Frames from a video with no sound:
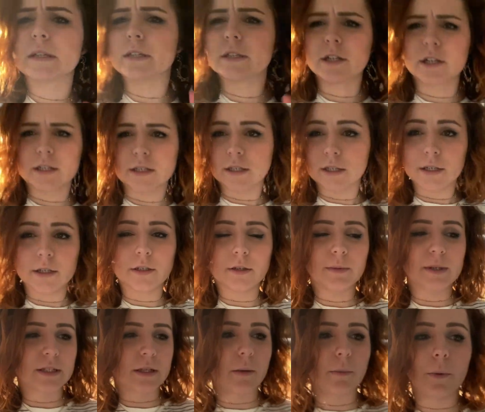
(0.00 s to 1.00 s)
suggested it to me
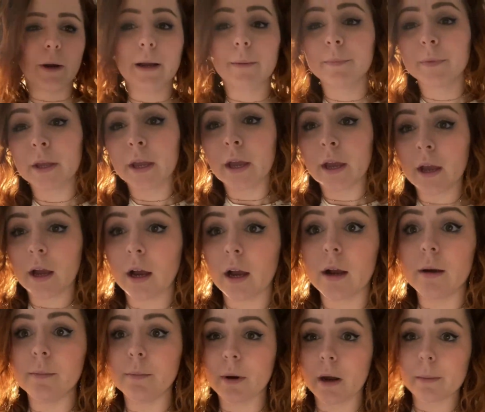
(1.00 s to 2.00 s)
somewhere.
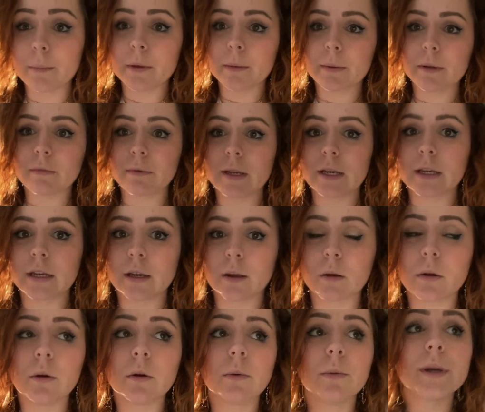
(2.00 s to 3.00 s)
I'm going to be reading
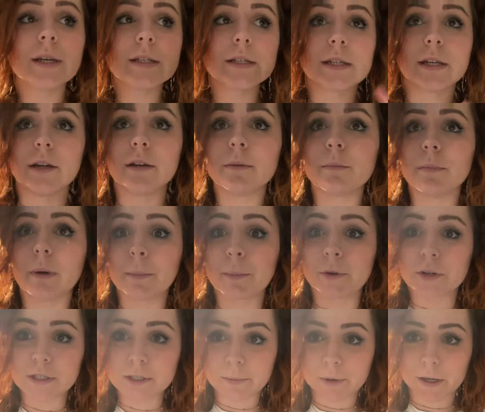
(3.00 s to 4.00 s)
Winter by
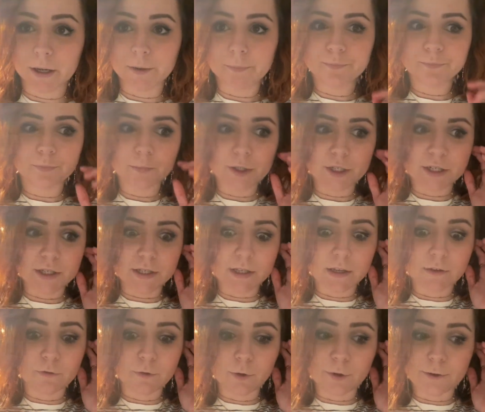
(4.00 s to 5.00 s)
Marissa Meyer, which is the
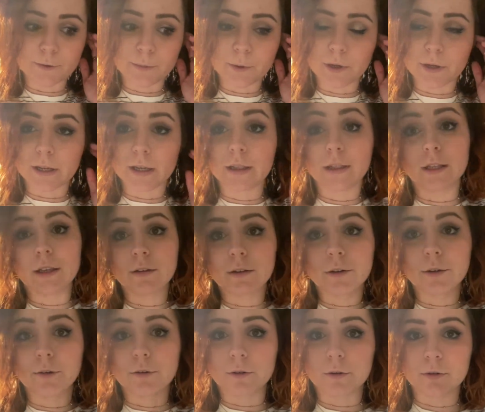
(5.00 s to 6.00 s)
4th book in the
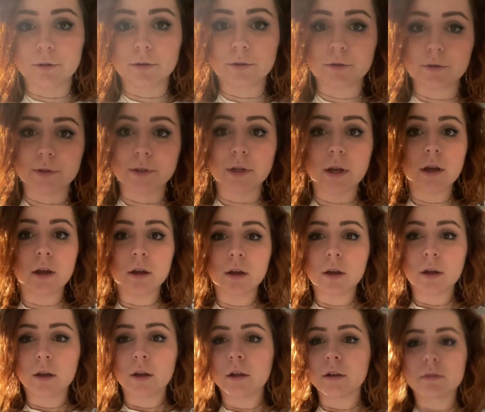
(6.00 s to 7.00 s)
Lunar Chronicles
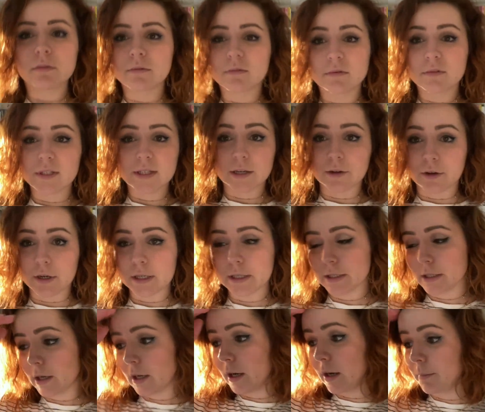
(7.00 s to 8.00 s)
series.
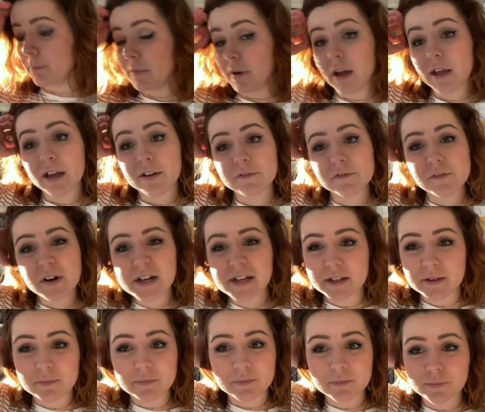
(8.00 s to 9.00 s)
I haven't read
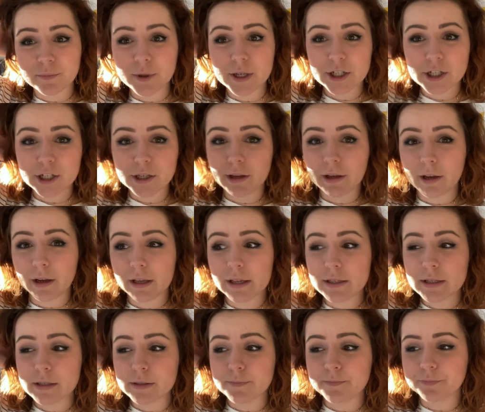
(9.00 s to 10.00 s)
it, which
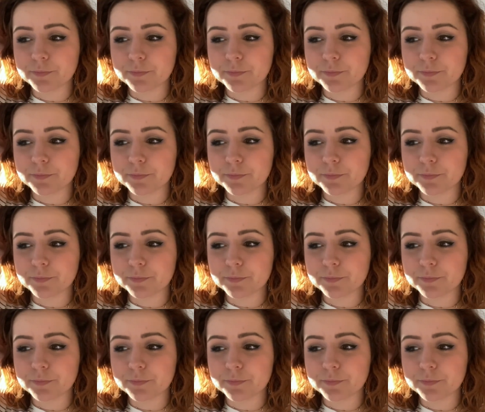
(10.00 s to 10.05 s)
is